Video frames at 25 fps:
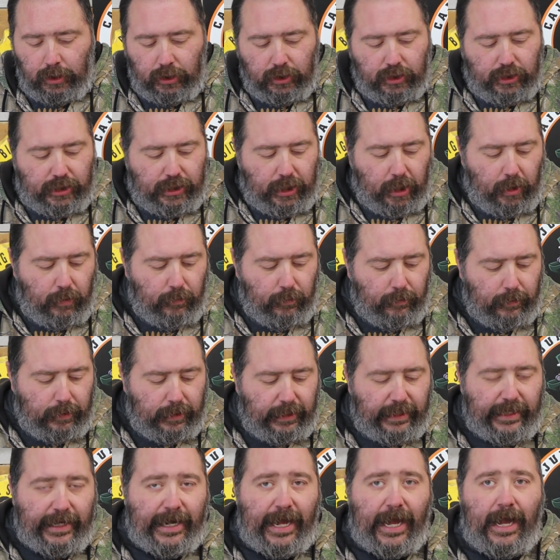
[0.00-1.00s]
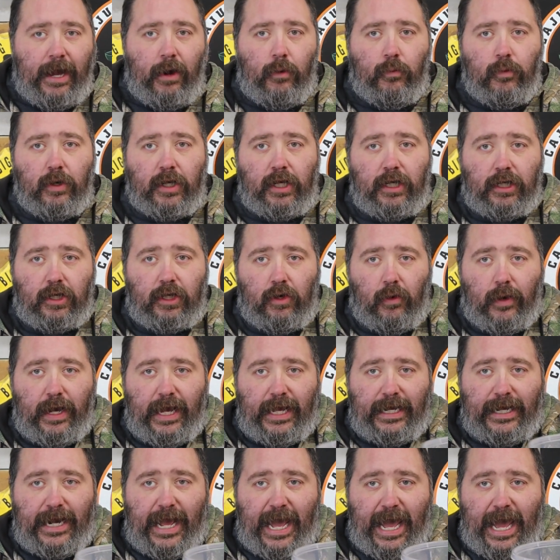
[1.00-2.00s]
So now we're going to go
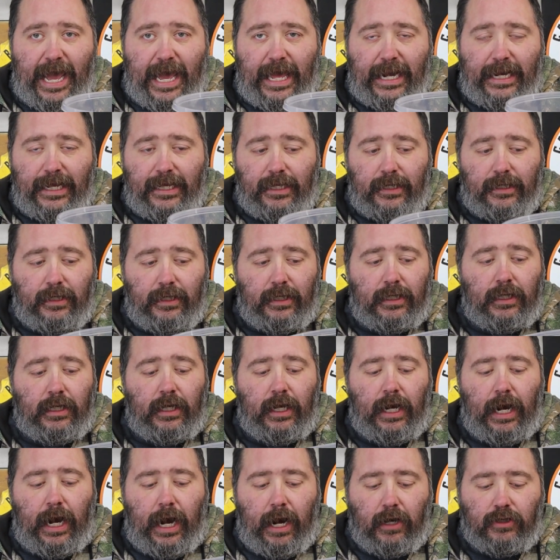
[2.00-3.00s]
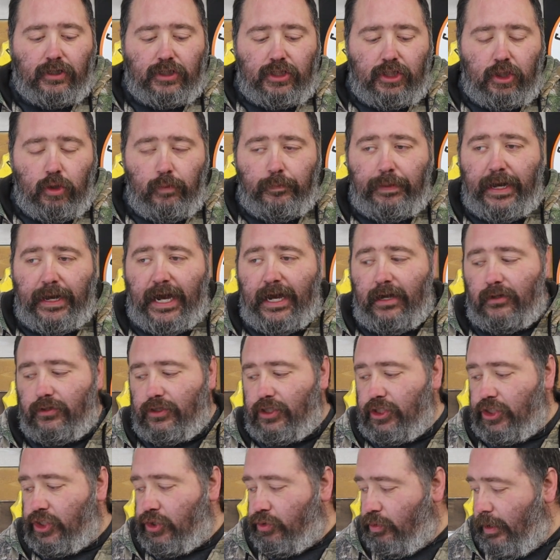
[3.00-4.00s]
ahead and add in our 2
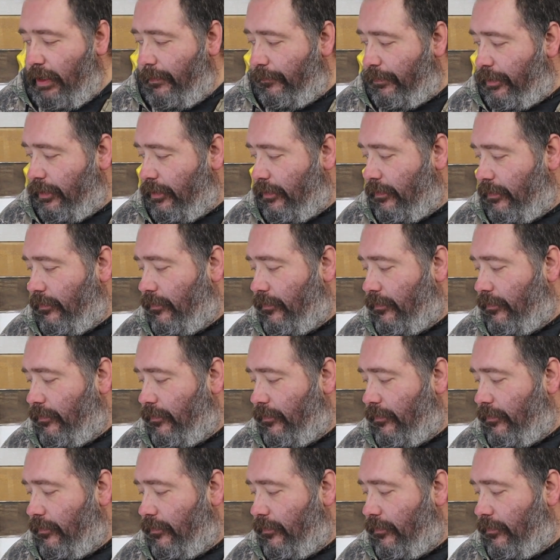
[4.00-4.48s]
pounds of shrimp.